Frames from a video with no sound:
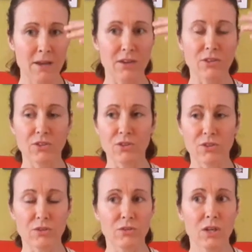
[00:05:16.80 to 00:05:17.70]
you
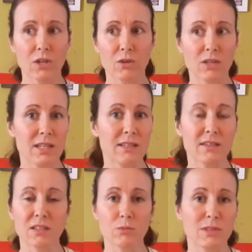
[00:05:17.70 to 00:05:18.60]
know, either
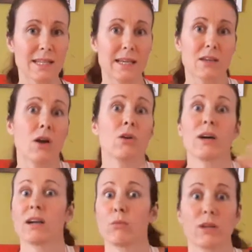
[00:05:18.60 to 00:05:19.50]
it was like, oh,
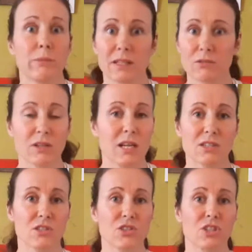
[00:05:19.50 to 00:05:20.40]
I want to be in a
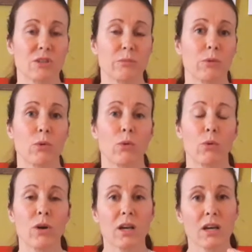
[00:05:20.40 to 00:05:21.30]
relationship, or
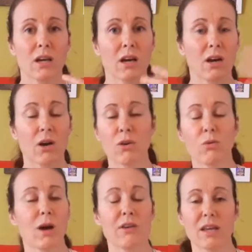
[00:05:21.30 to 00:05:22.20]
oh
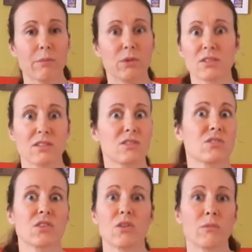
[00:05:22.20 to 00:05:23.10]
wow, that person is
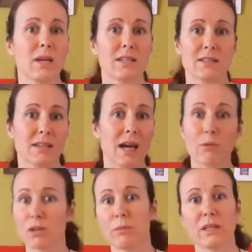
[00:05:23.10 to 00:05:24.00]
so amazing, I
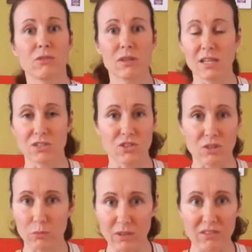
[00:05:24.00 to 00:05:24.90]
want to be in a
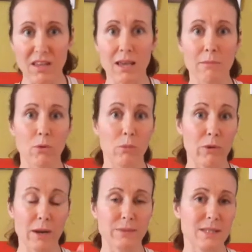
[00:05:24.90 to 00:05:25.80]
relationship with them. Or
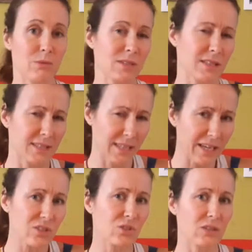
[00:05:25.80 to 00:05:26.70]
perhaps there was a
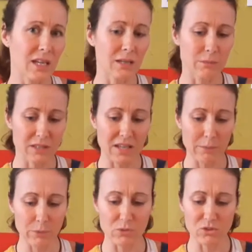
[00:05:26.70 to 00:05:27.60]
sexual element that
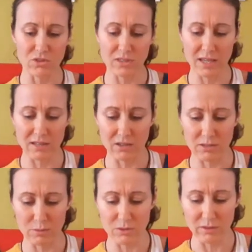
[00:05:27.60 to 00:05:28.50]
pulled you together, because
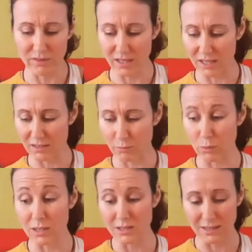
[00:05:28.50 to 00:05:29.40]
we do have the Knight of
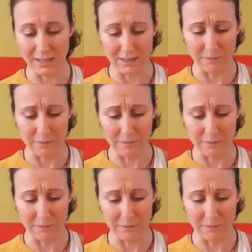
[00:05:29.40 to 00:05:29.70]
Wands here,